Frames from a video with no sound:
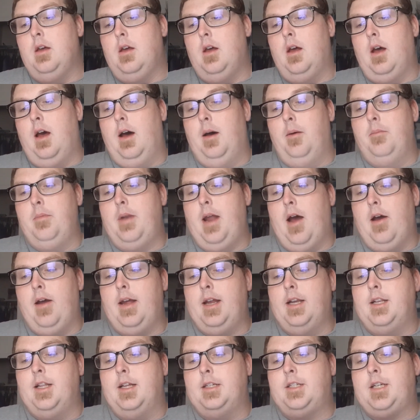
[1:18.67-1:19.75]
Um, now
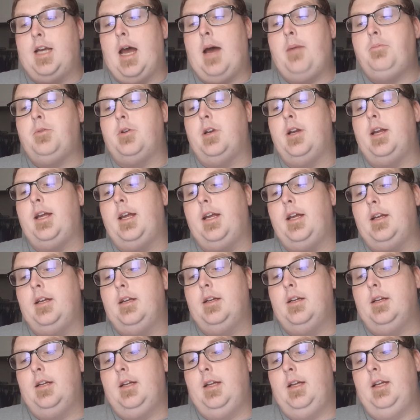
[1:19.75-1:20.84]
in the chapter
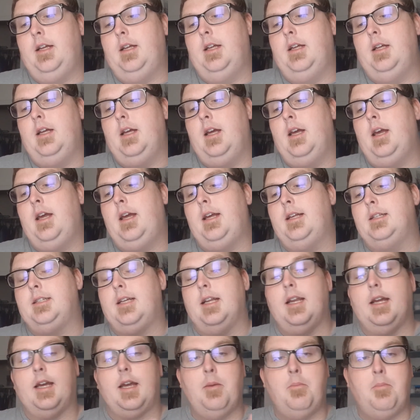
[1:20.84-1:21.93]
he he's going
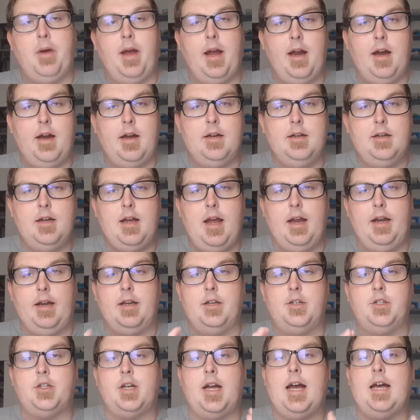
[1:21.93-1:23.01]
to compare and
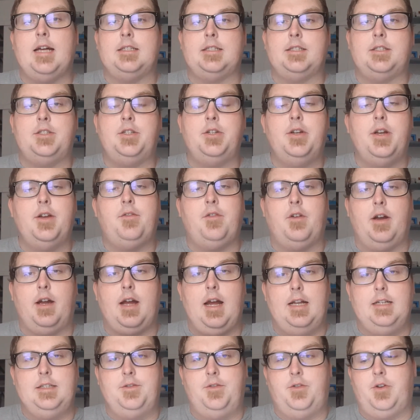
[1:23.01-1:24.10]
contrast two different
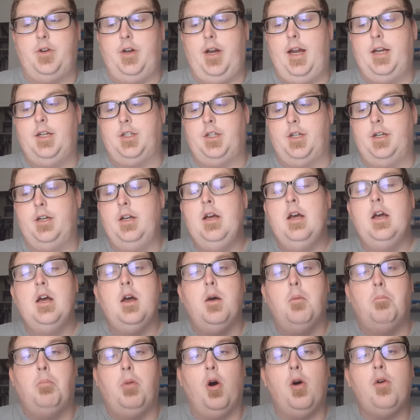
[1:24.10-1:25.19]
kinds of creation
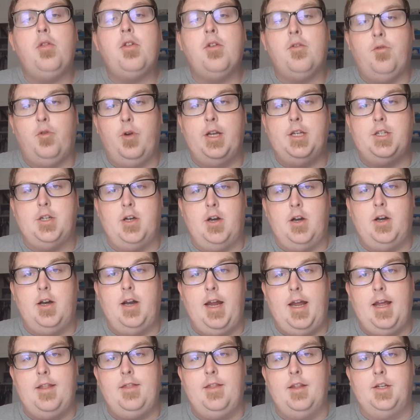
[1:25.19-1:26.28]
both of which are
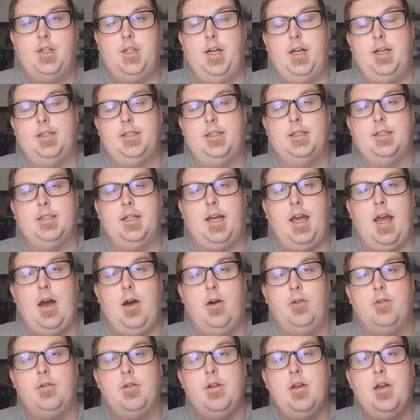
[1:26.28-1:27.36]
in the Genesis account.